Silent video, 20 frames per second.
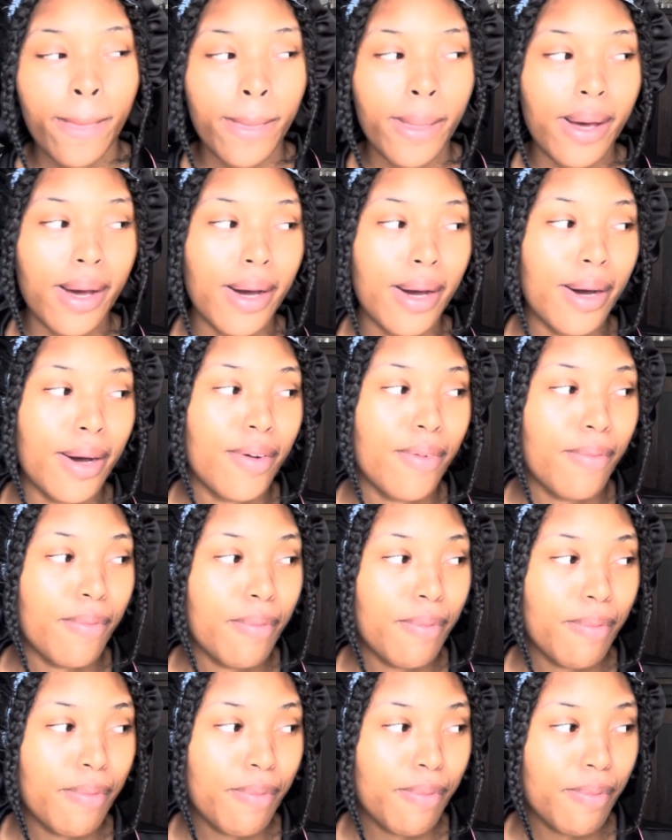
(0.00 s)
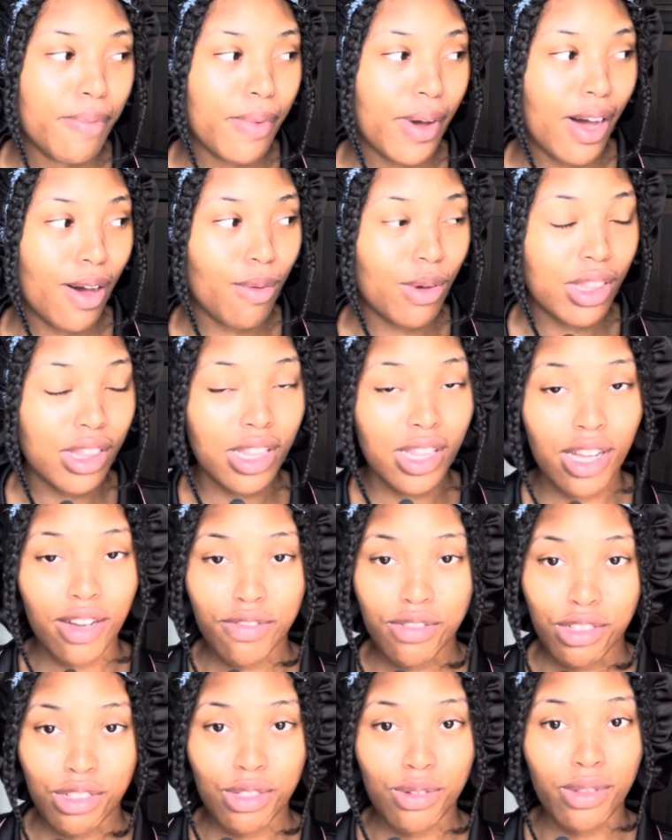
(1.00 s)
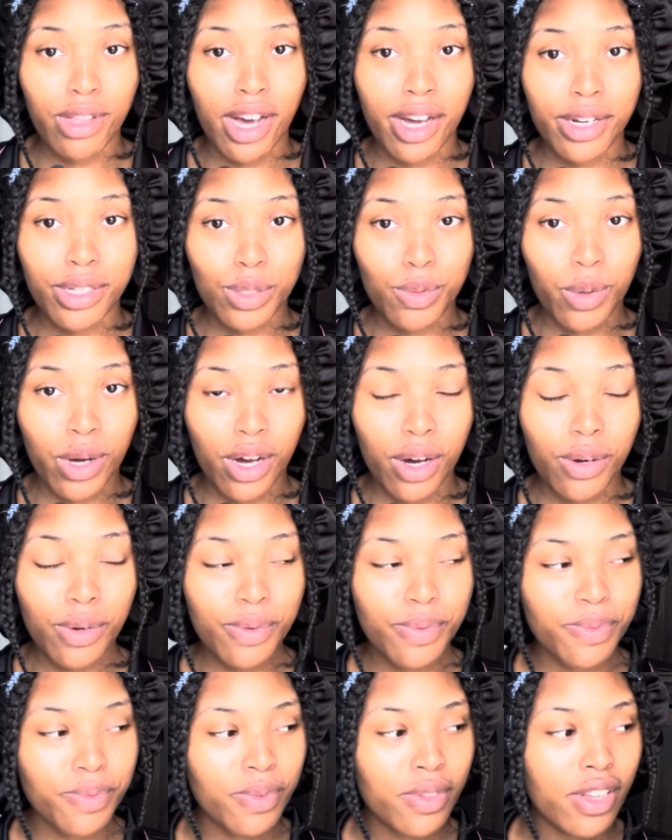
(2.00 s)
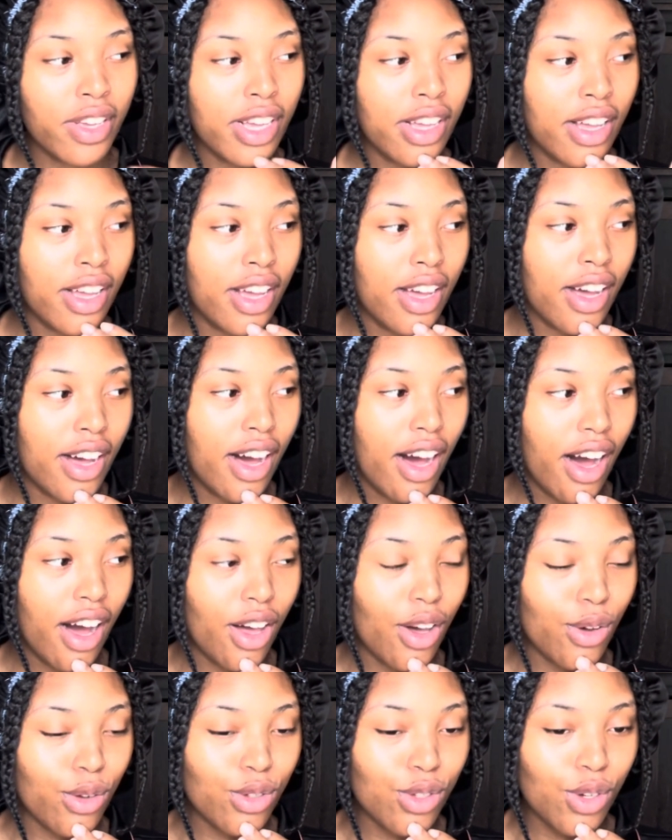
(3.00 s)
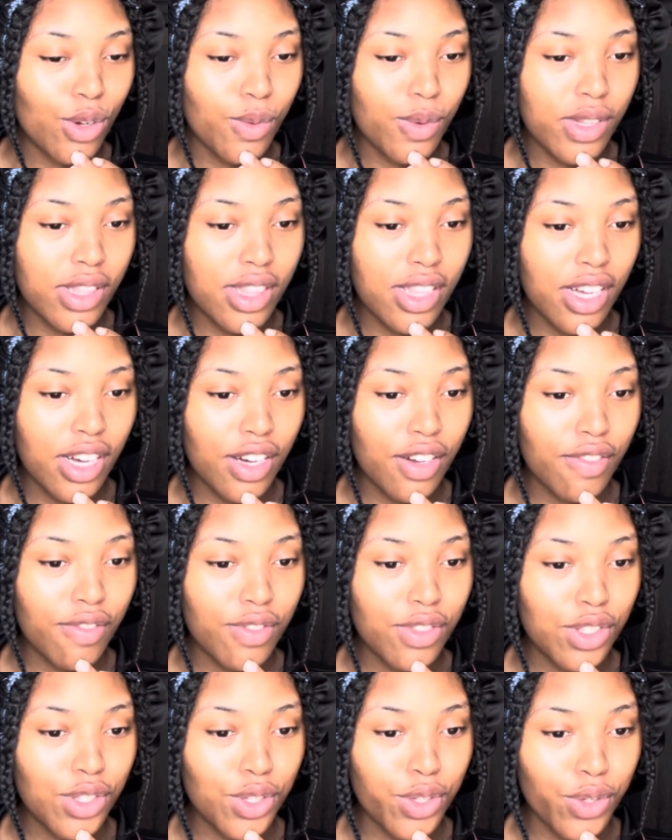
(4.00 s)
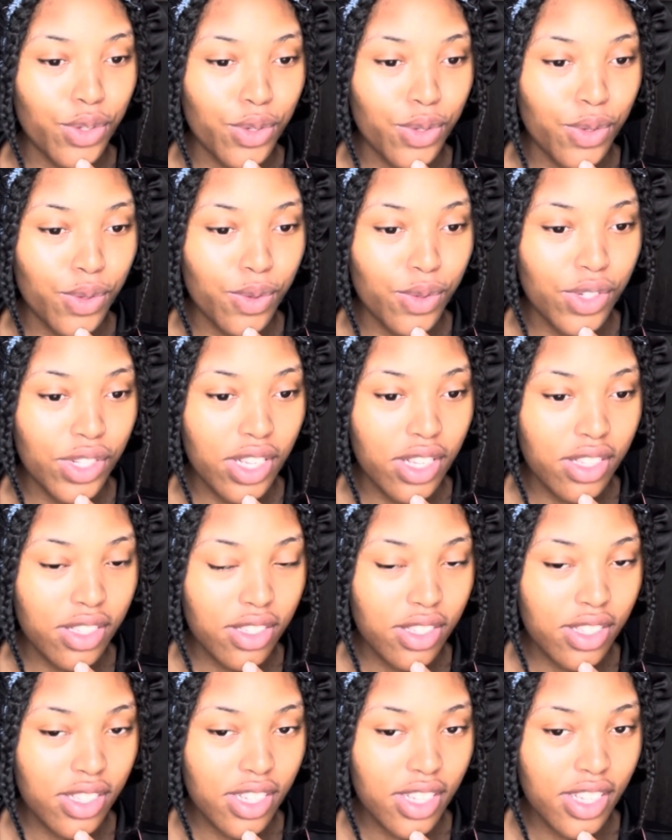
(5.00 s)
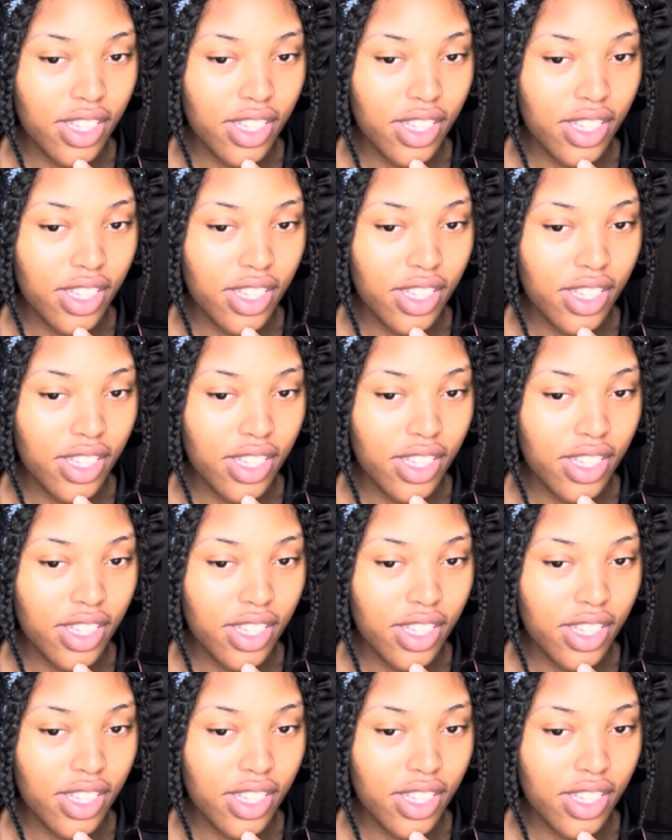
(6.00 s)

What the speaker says: I would love to do that as well. I also would love to just